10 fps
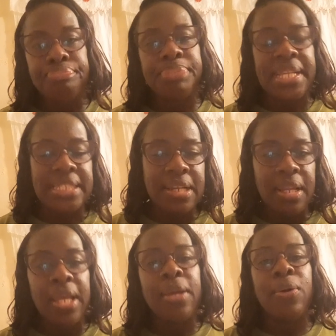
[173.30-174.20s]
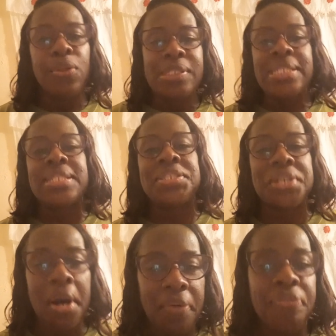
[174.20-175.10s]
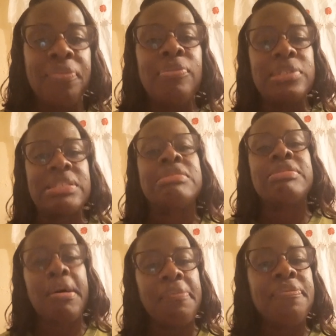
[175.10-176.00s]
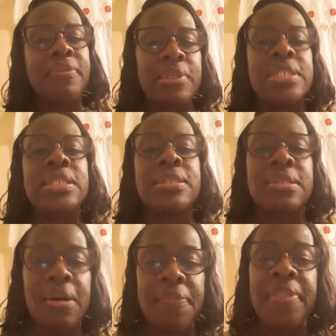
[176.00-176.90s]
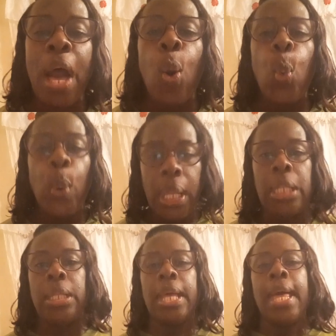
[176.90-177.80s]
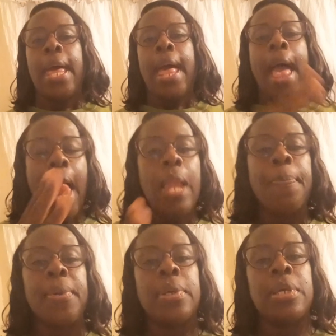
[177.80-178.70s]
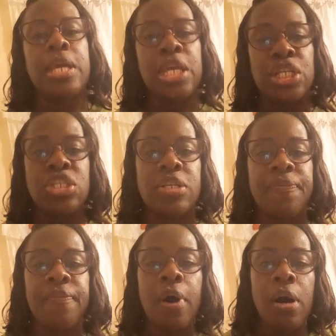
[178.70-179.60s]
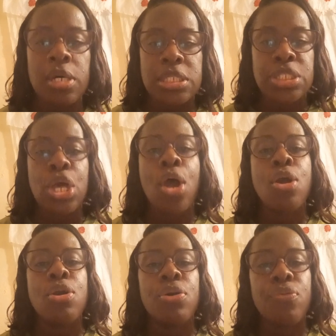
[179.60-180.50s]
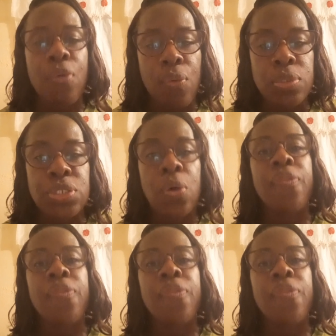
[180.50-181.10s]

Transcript: basically good stuff good stuff good stuff that will help each of us grow so